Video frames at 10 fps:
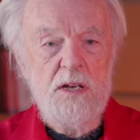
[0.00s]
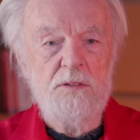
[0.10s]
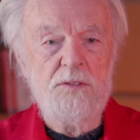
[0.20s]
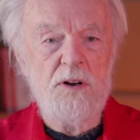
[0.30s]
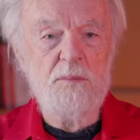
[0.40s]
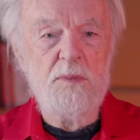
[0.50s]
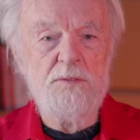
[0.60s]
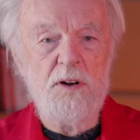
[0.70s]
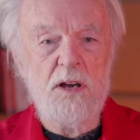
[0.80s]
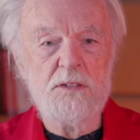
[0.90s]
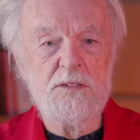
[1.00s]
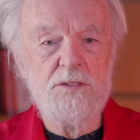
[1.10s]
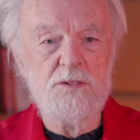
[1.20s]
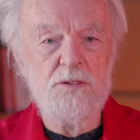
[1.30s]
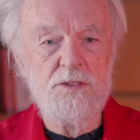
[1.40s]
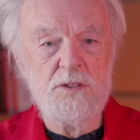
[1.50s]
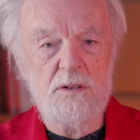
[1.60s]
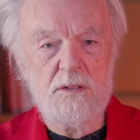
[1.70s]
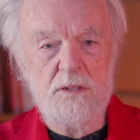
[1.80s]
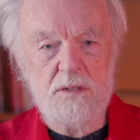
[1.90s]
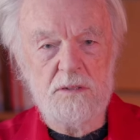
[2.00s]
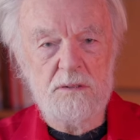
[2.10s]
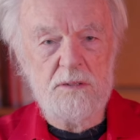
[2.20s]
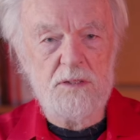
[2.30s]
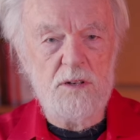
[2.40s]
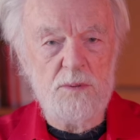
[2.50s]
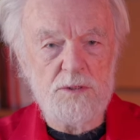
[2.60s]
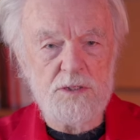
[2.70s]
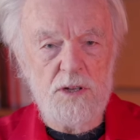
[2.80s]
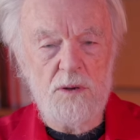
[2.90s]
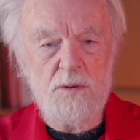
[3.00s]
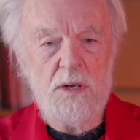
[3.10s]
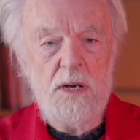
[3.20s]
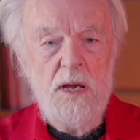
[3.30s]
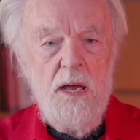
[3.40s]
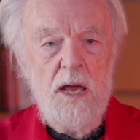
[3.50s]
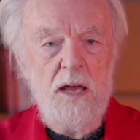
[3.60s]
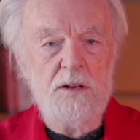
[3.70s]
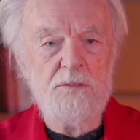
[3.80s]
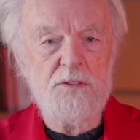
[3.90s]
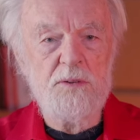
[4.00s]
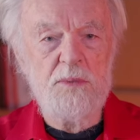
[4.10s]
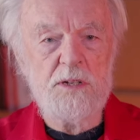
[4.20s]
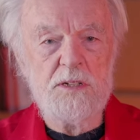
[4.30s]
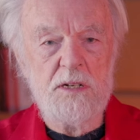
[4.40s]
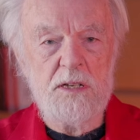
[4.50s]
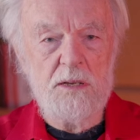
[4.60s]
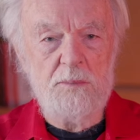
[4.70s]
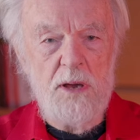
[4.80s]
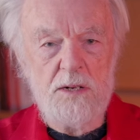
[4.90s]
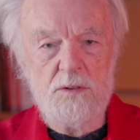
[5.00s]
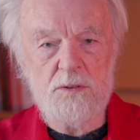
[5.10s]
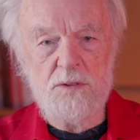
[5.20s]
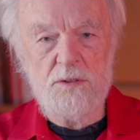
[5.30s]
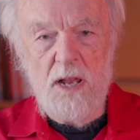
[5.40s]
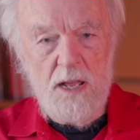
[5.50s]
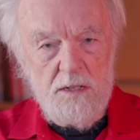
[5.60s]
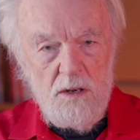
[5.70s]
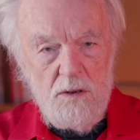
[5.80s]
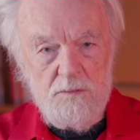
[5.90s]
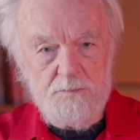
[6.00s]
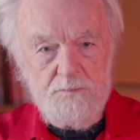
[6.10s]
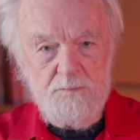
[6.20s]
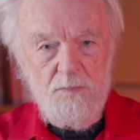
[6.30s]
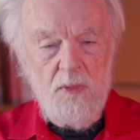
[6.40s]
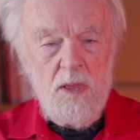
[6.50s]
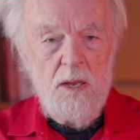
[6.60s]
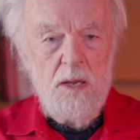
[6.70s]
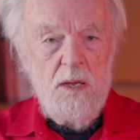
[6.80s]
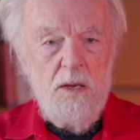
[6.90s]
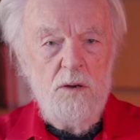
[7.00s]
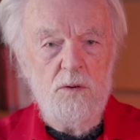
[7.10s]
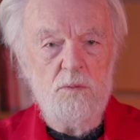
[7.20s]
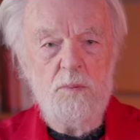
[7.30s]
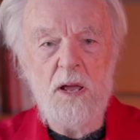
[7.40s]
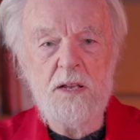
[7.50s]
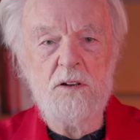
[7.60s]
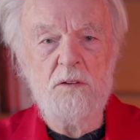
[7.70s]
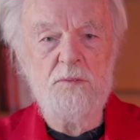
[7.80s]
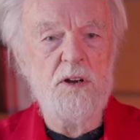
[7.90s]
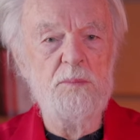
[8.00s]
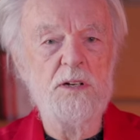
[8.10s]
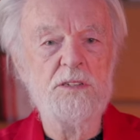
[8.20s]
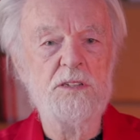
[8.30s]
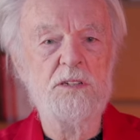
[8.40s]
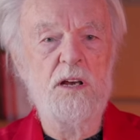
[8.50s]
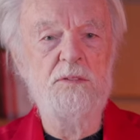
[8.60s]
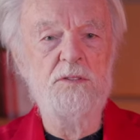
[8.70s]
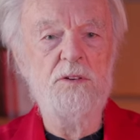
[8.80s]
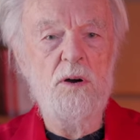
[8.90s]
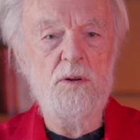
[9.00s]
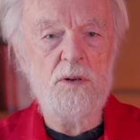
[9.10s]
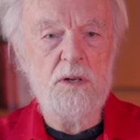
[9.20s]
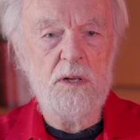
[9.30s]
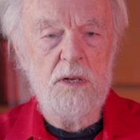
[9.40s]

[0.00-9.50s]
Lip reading: from France, Georges Clemenceau, and from Italy, a man called Orlando, who played not very much of a role.